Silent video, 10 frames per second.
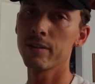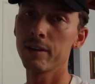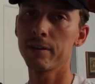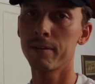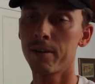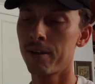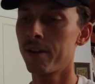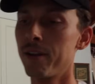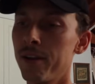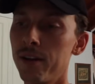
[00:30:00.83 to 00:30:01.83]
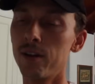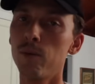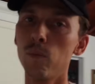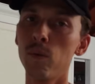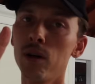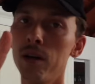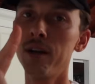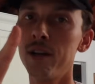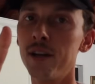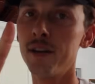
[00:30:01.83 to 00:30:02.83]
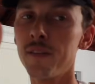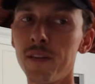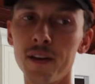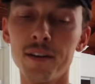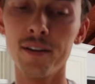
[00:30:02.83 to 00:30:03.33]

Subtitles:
thing. One thing.